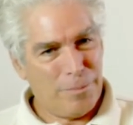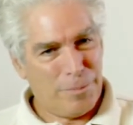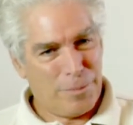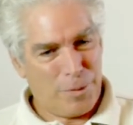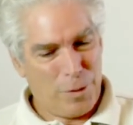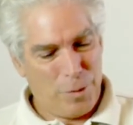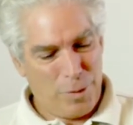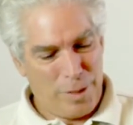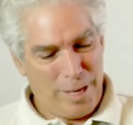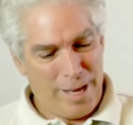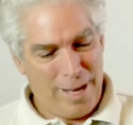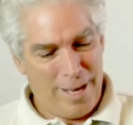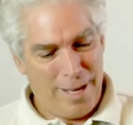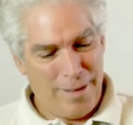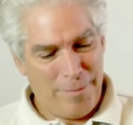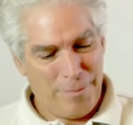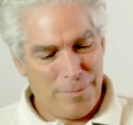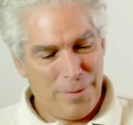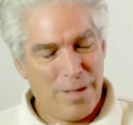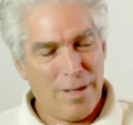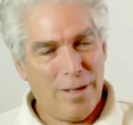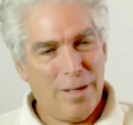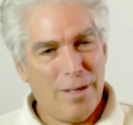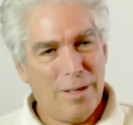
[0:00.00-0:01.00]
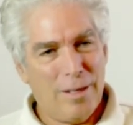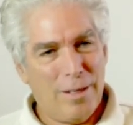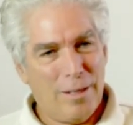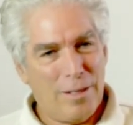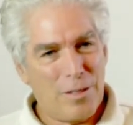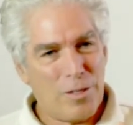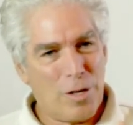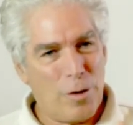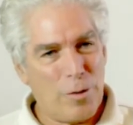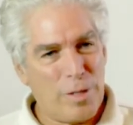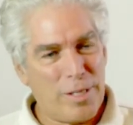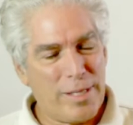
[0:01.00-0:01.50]
okay?
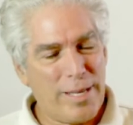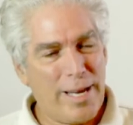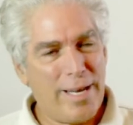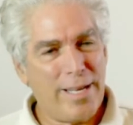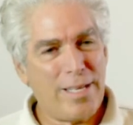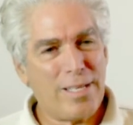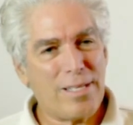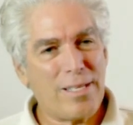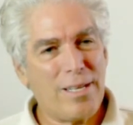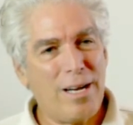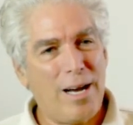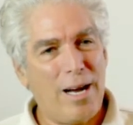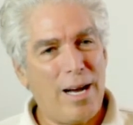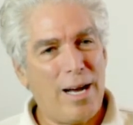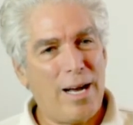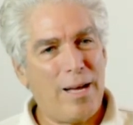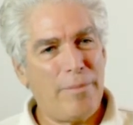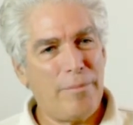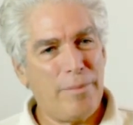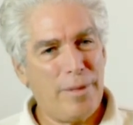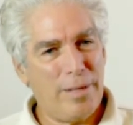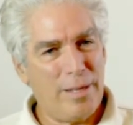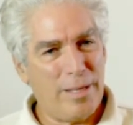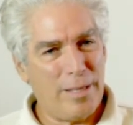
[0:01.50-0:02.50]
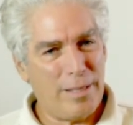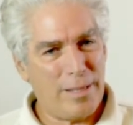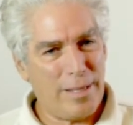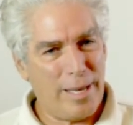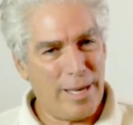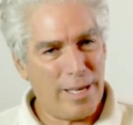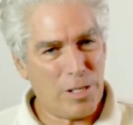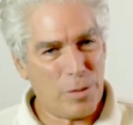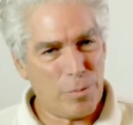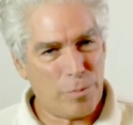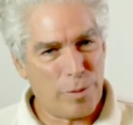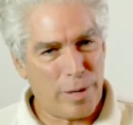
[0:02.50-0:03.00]
So it takes time, it
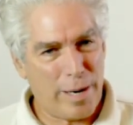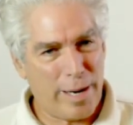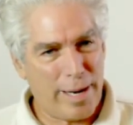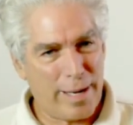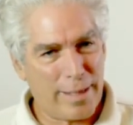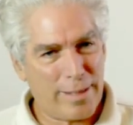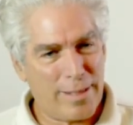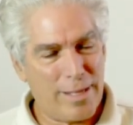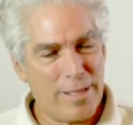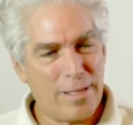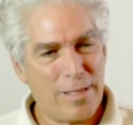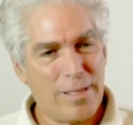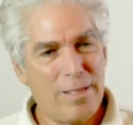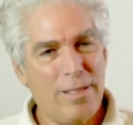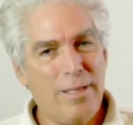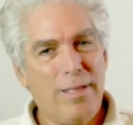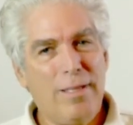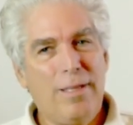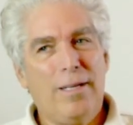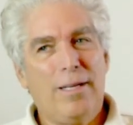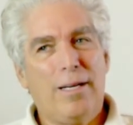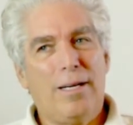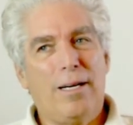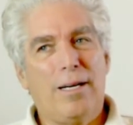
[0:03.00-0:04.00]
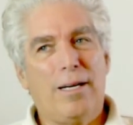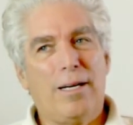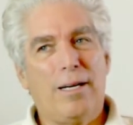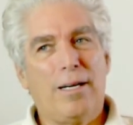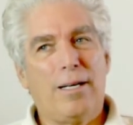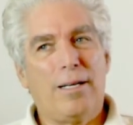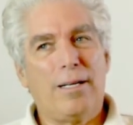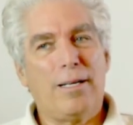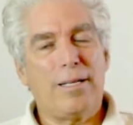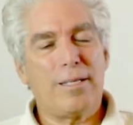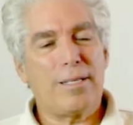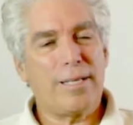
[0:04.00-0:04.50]
takes practice,
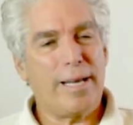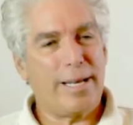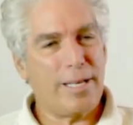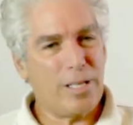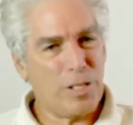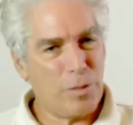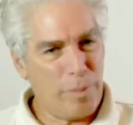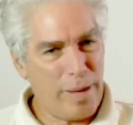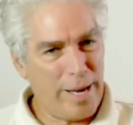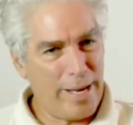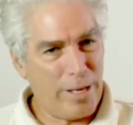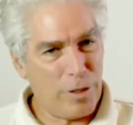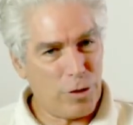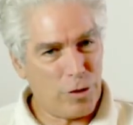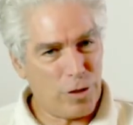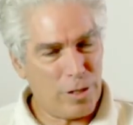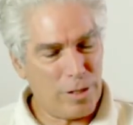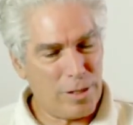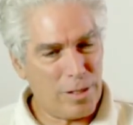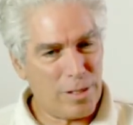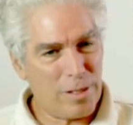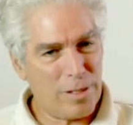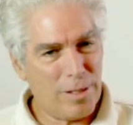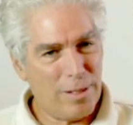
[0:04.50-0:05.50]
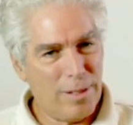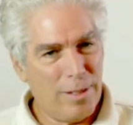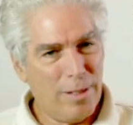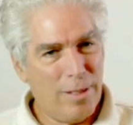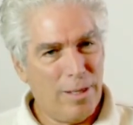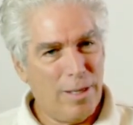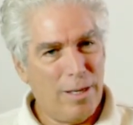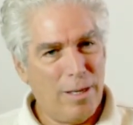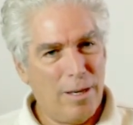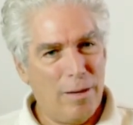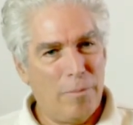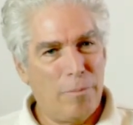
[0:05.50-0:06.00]
it takes patience,
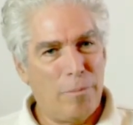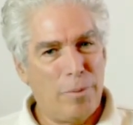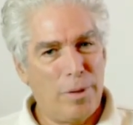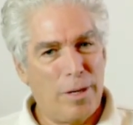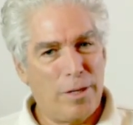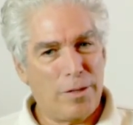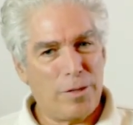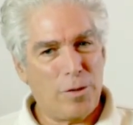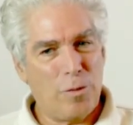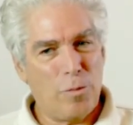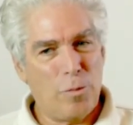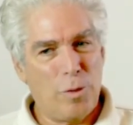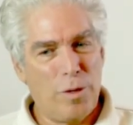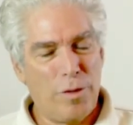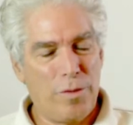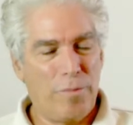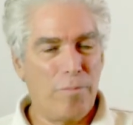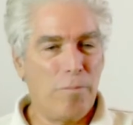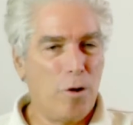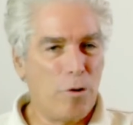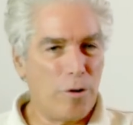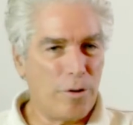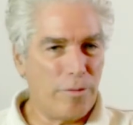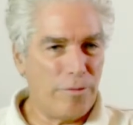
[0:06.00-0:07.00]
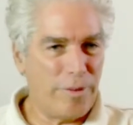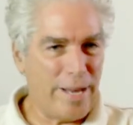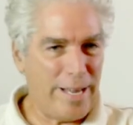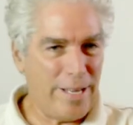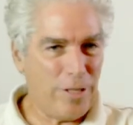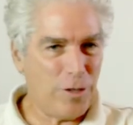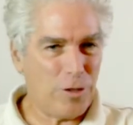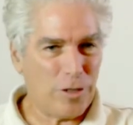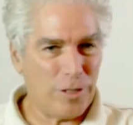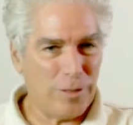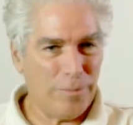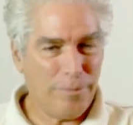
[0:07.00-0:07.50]
but with
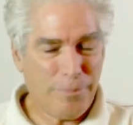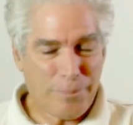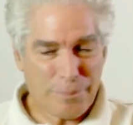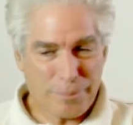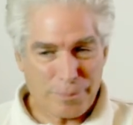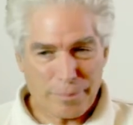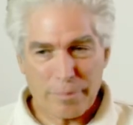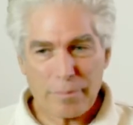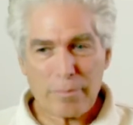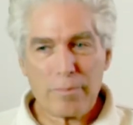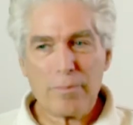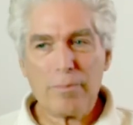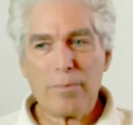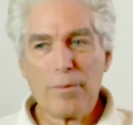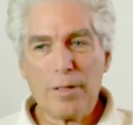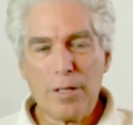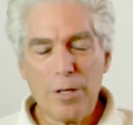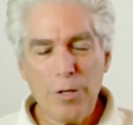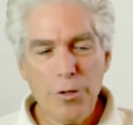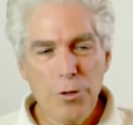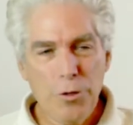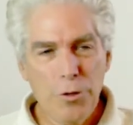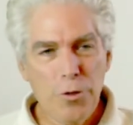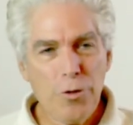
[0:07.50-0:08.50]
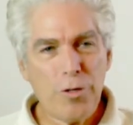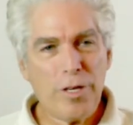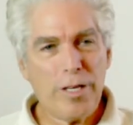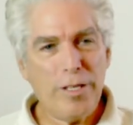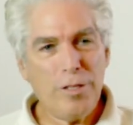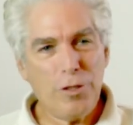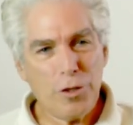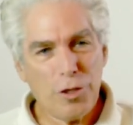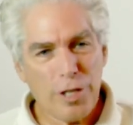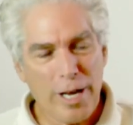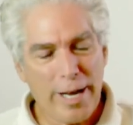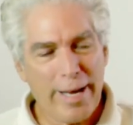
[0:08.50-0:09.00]
motivation, you
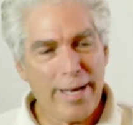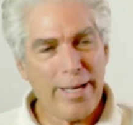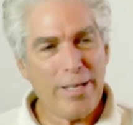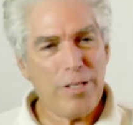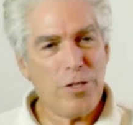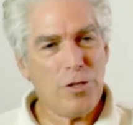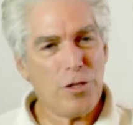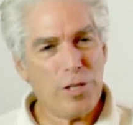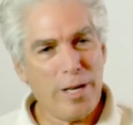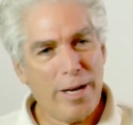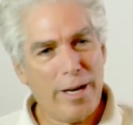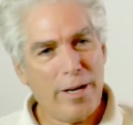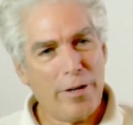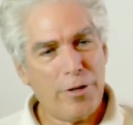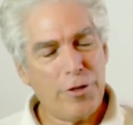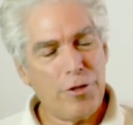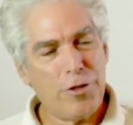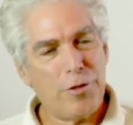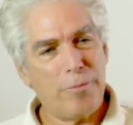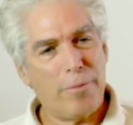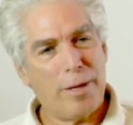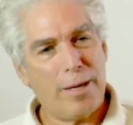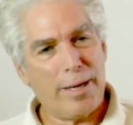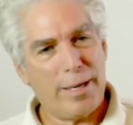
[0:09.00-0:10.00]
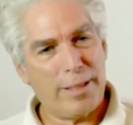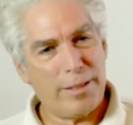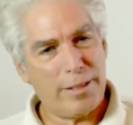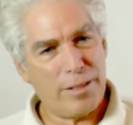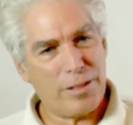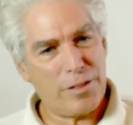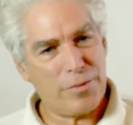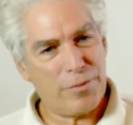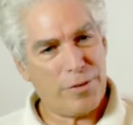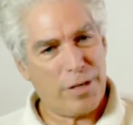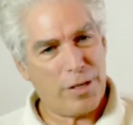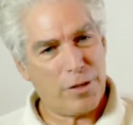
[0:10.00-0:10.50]
can change how your mind
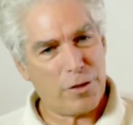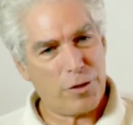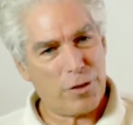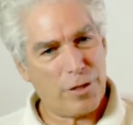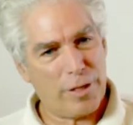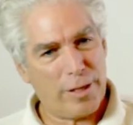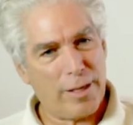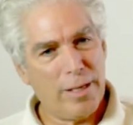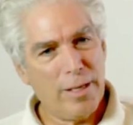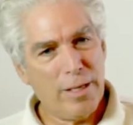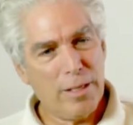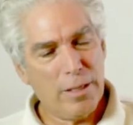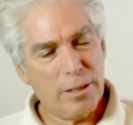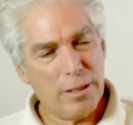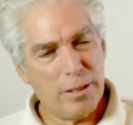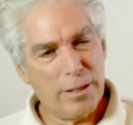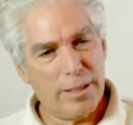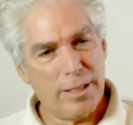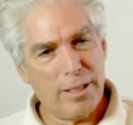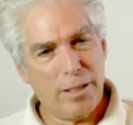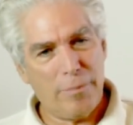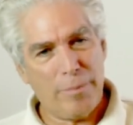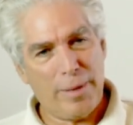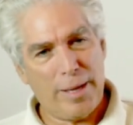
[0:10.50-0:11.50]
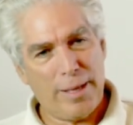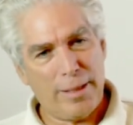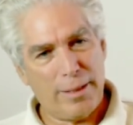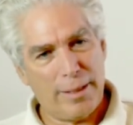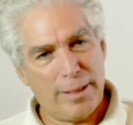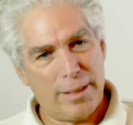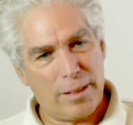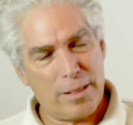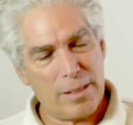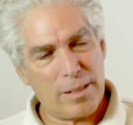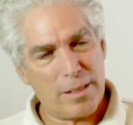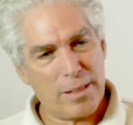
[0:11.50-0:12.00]
is functioning. Little by
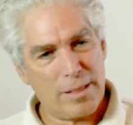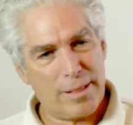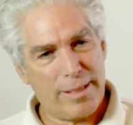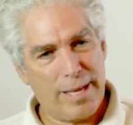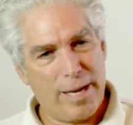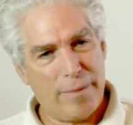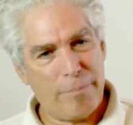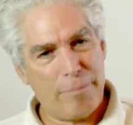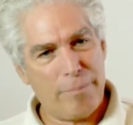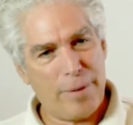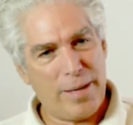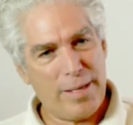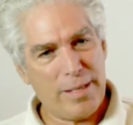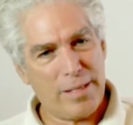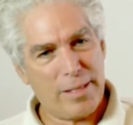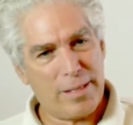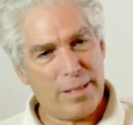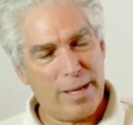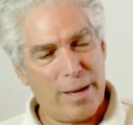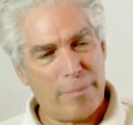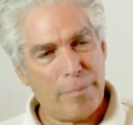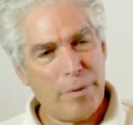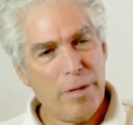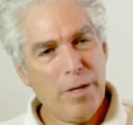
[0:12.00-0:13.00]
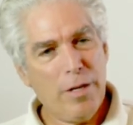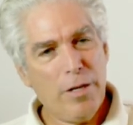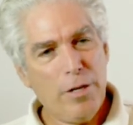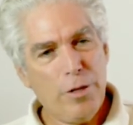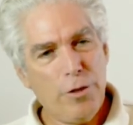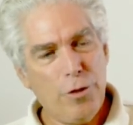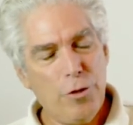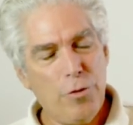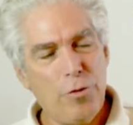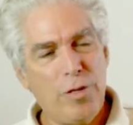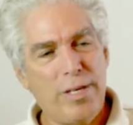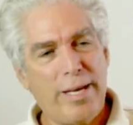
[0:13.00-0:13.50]
little, step by step,
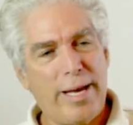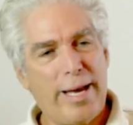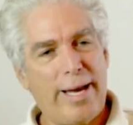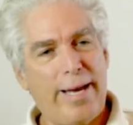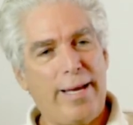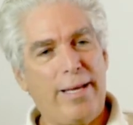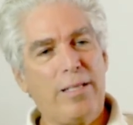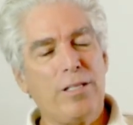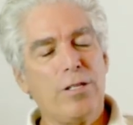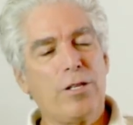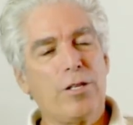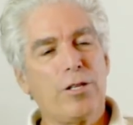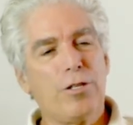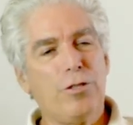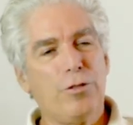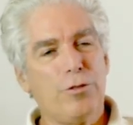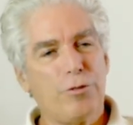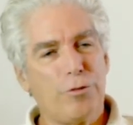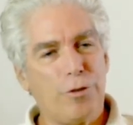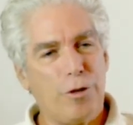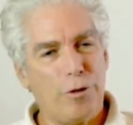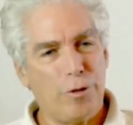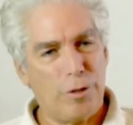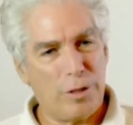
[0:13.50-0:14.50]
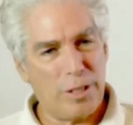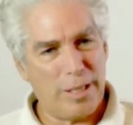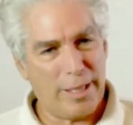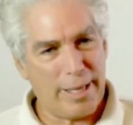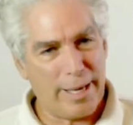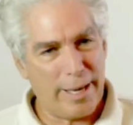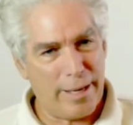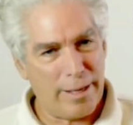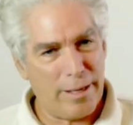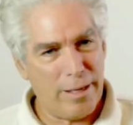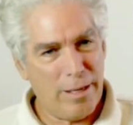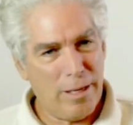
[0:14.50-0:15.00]
you gain control
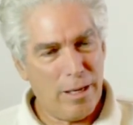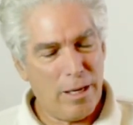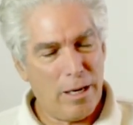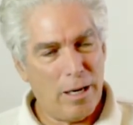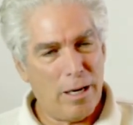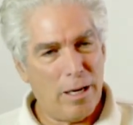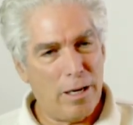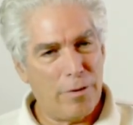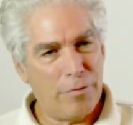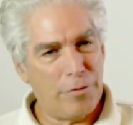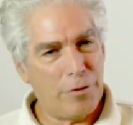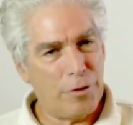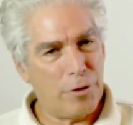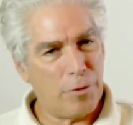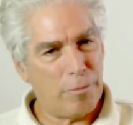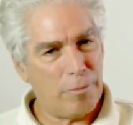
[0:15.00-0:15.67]
again of your